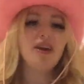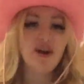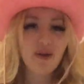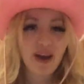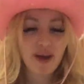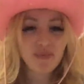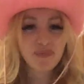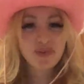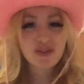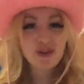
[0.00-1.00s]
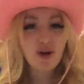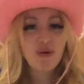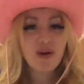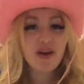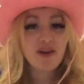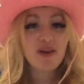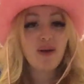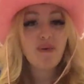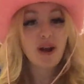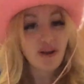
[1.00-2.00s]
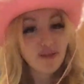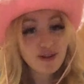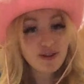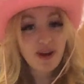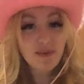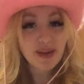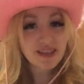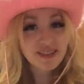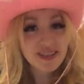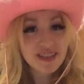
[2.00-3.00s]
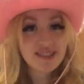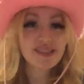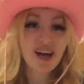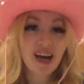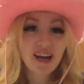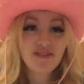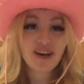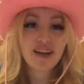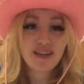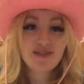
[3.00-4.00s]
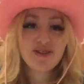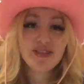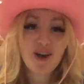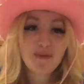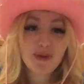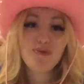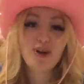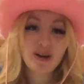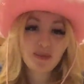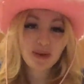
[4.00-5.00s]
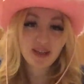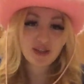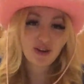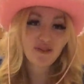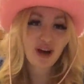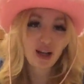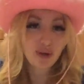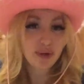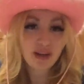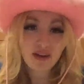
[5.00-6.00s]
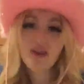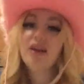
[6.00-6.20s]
Okay, so whenever you come into this live, I need you to tell me what your plans are for Halloween.